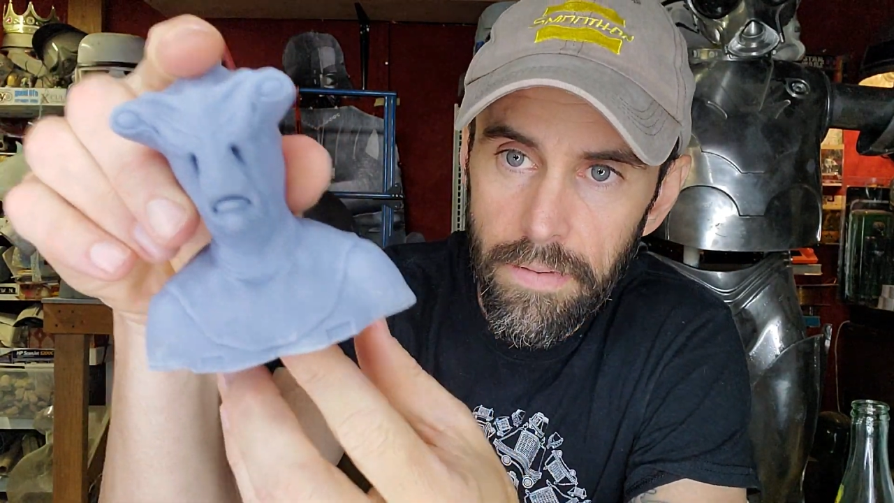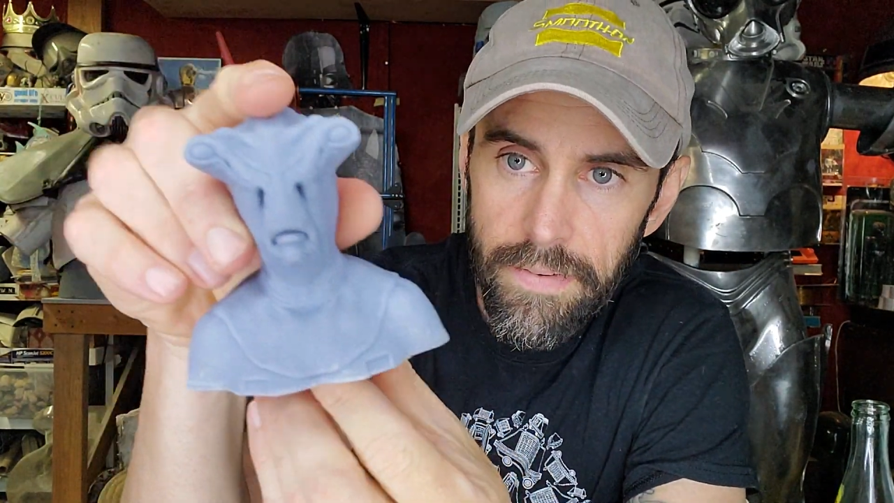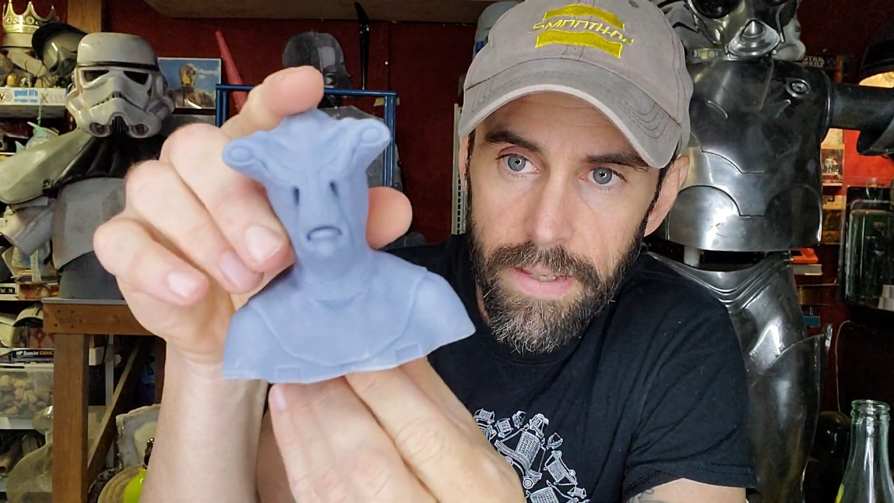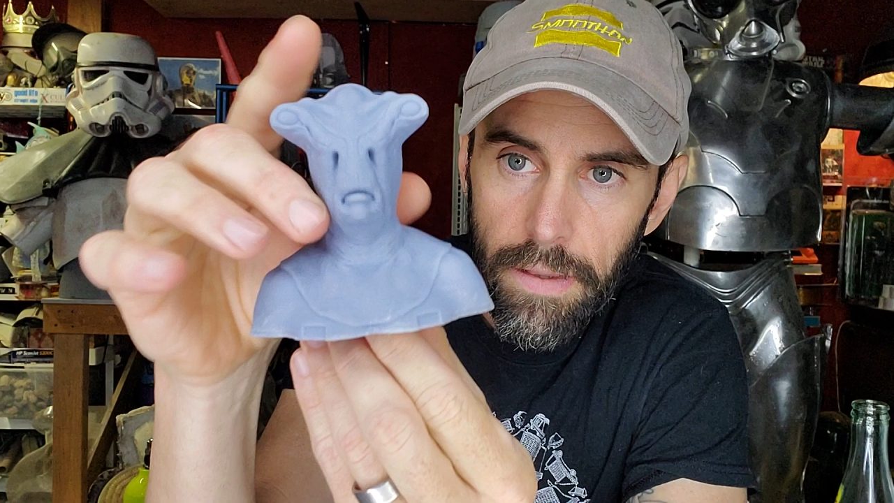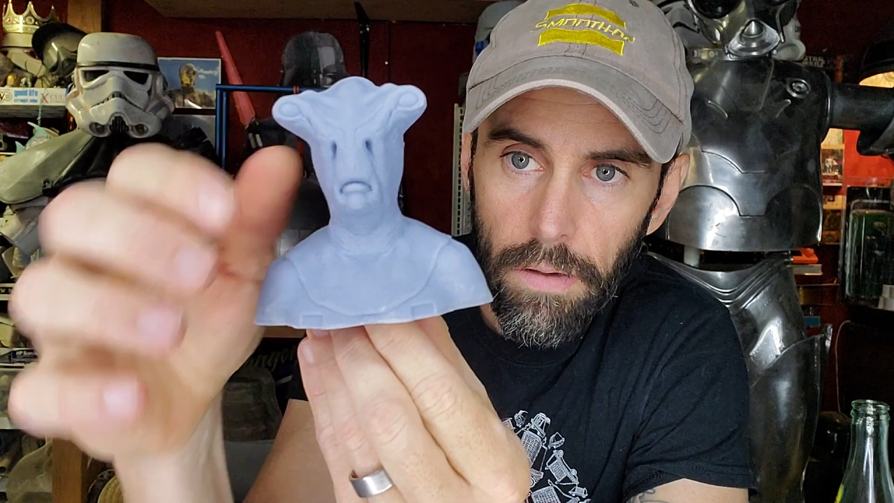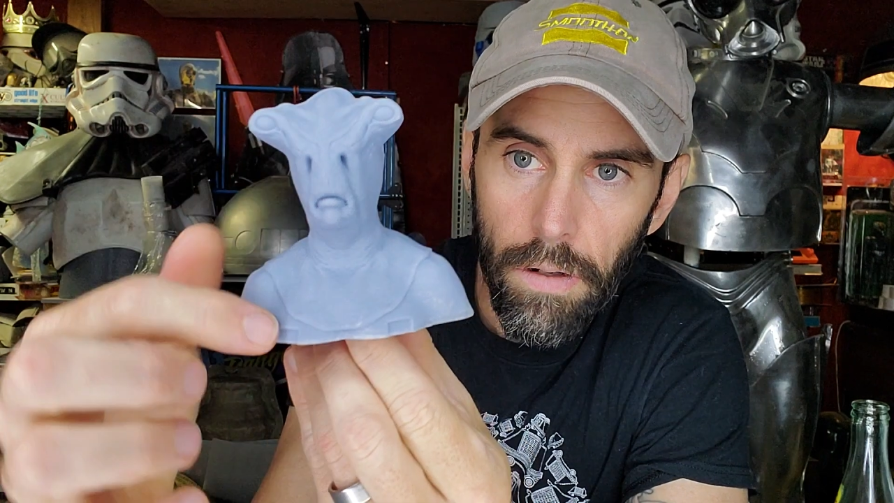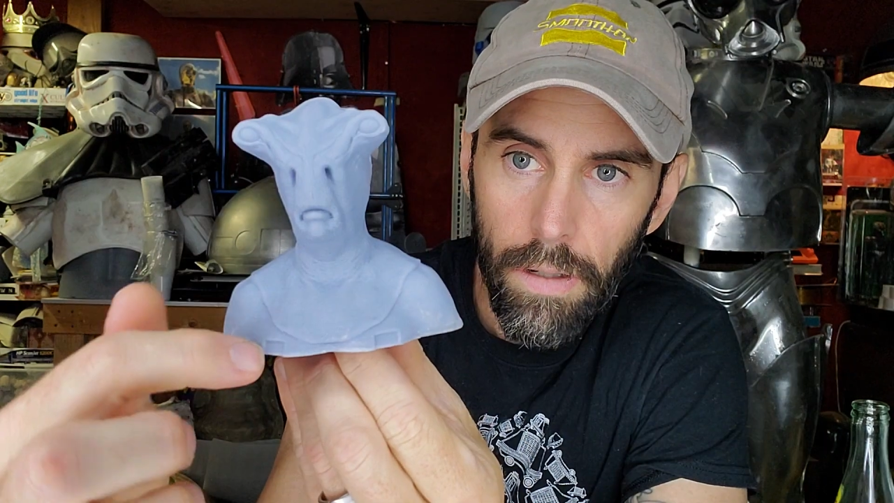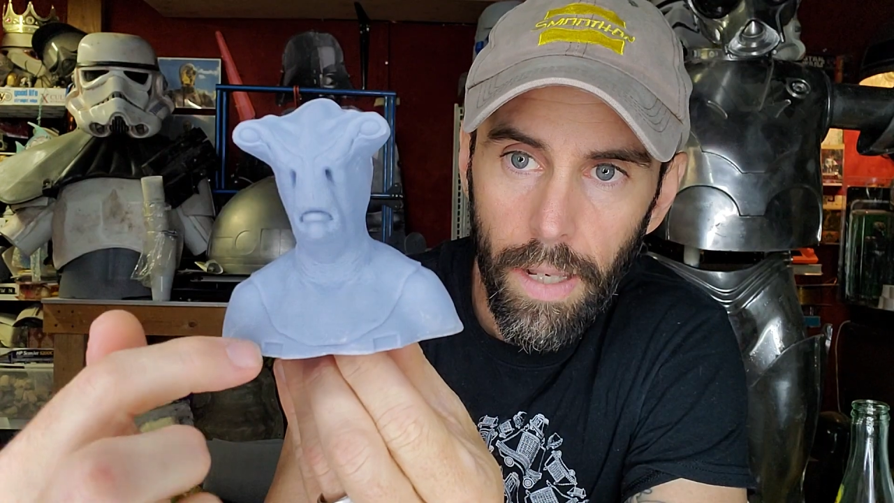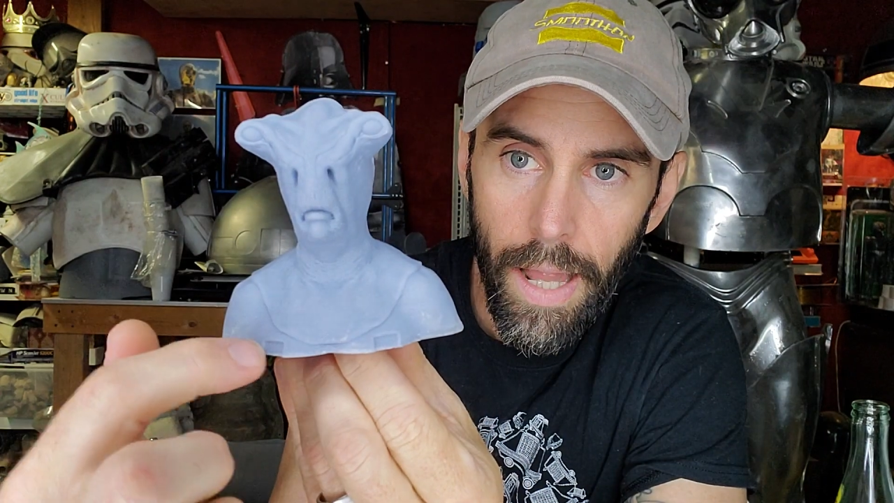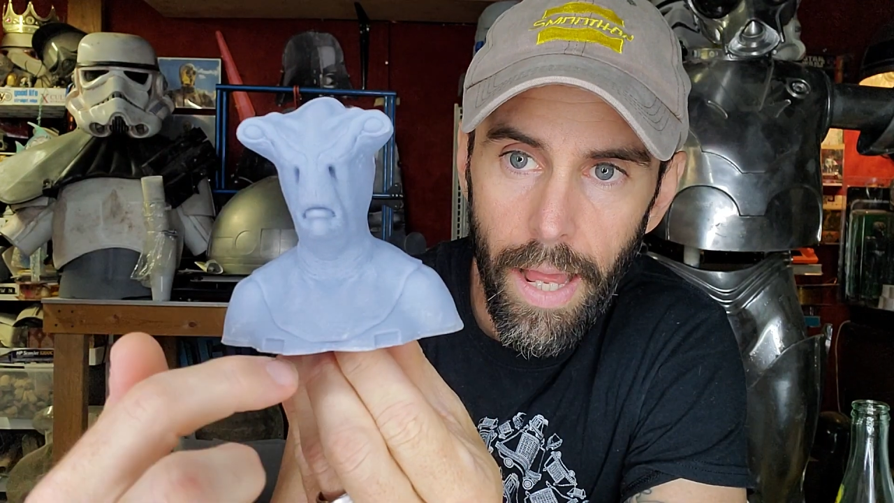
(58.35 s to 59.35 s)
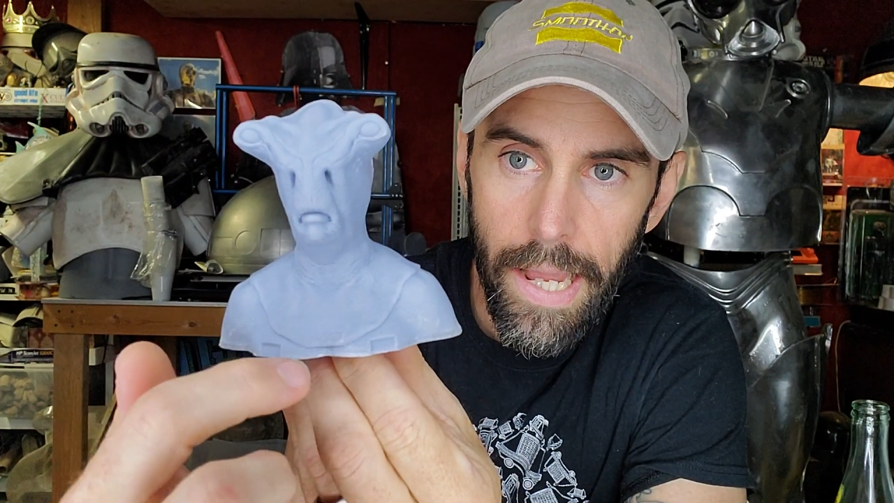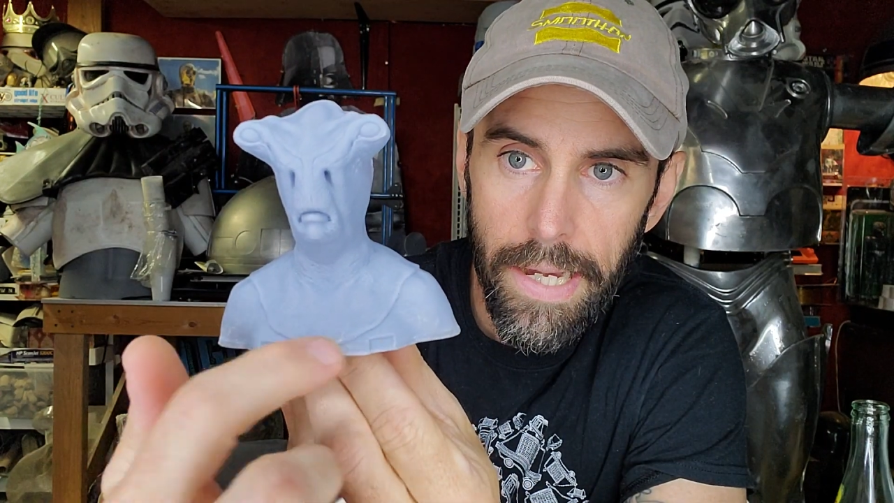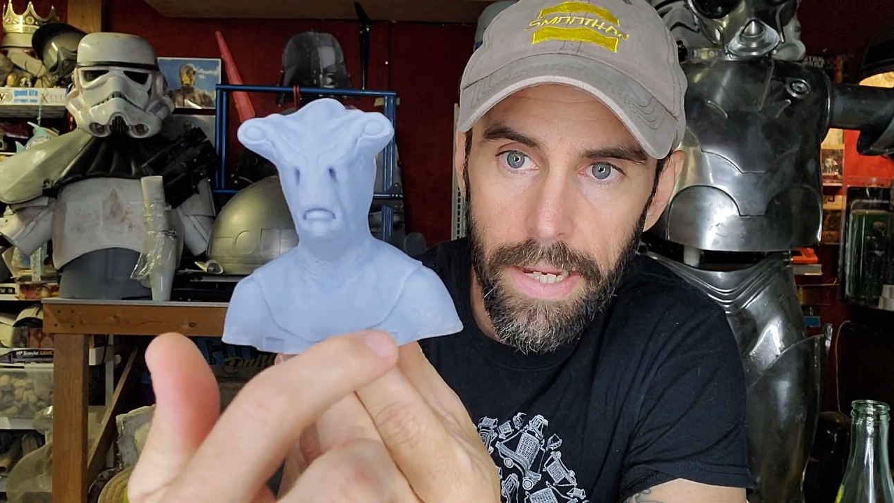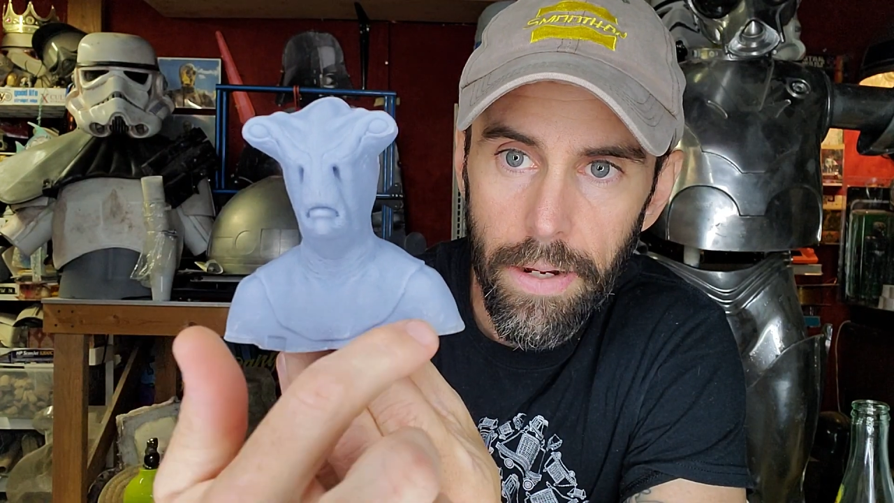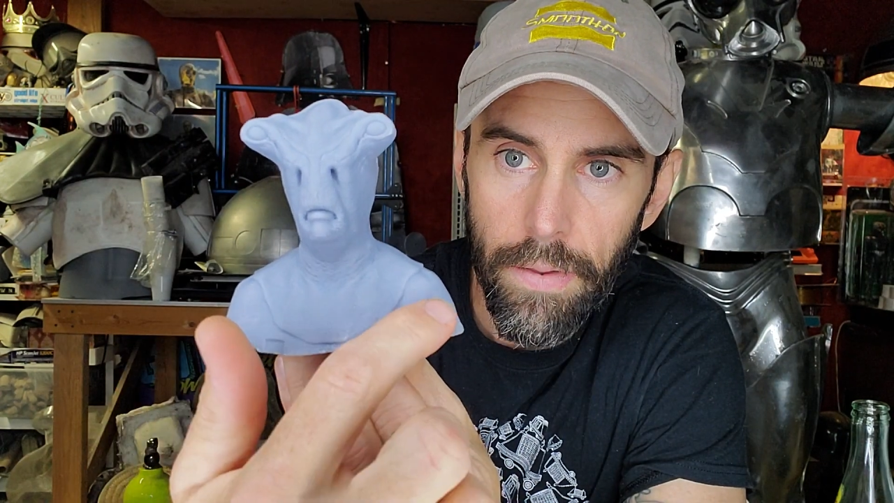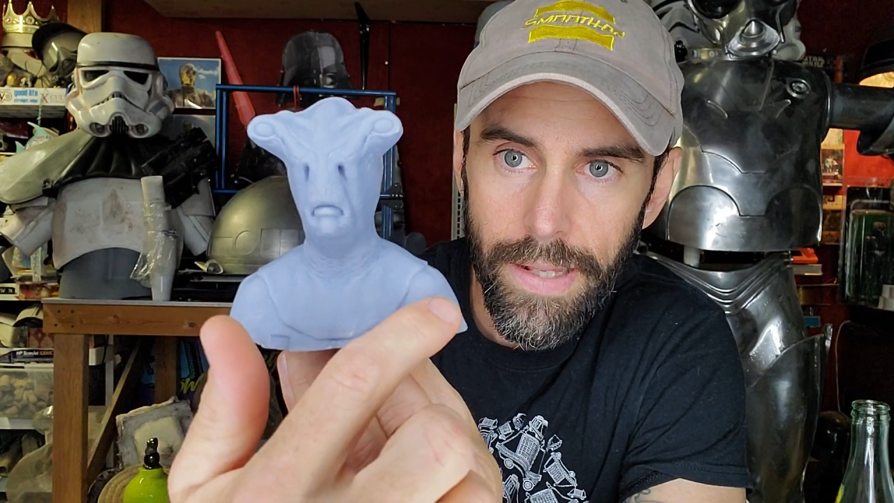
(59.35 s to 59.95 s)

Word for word: see the little line here,